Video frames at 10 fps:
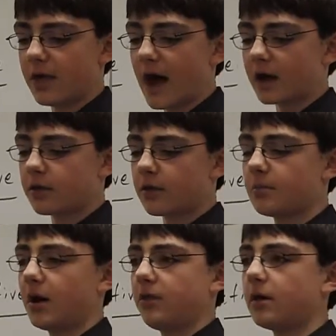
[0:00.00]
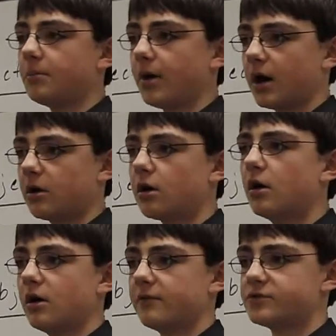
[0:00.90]
attacked by the Empire
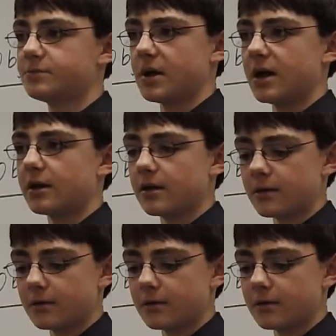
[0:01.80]
of Japan.